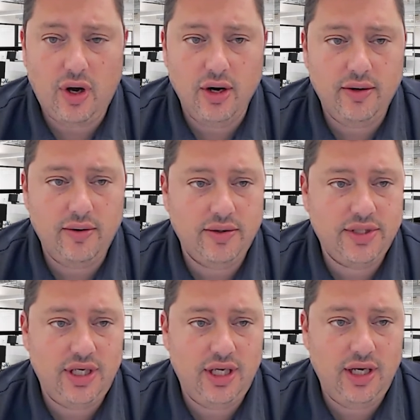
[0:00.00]
aren't
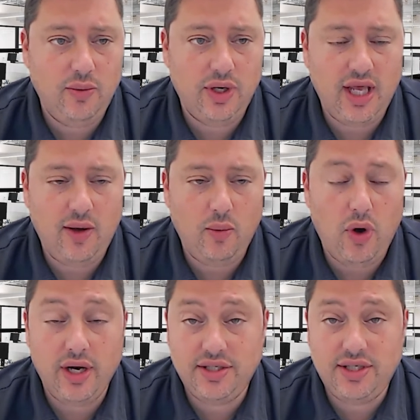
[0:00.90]
seeing what they
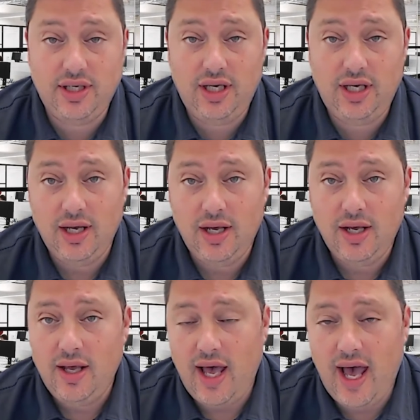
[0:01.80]
want to see
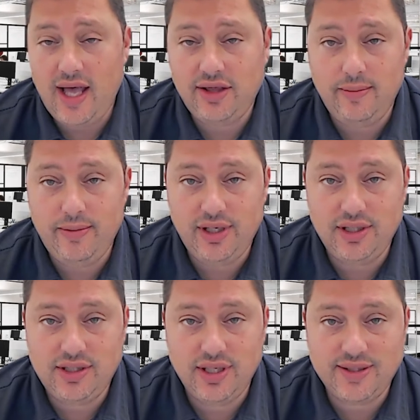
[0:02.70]
at their $1.6
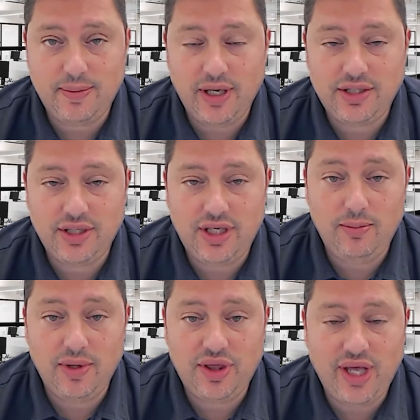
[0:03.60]
million budget
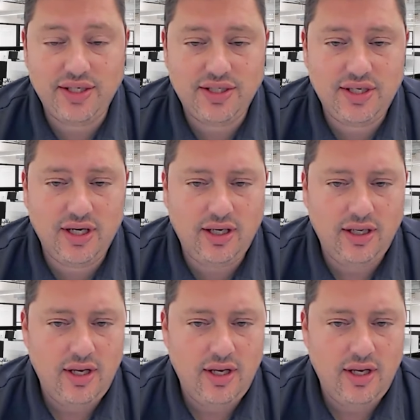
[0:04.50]
in Bethesda.